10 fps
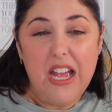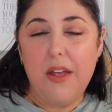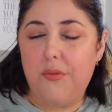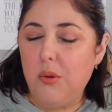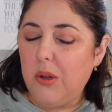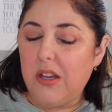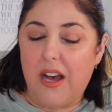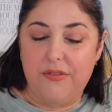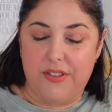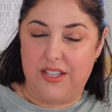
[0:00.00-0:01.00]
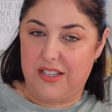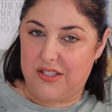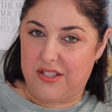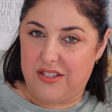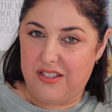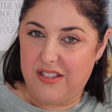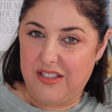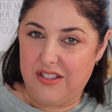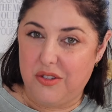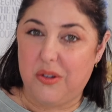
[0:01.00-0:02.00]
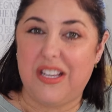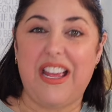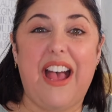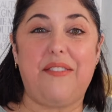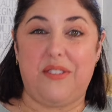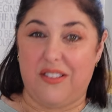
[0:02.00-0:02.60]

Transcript: If you love these, you're going to have a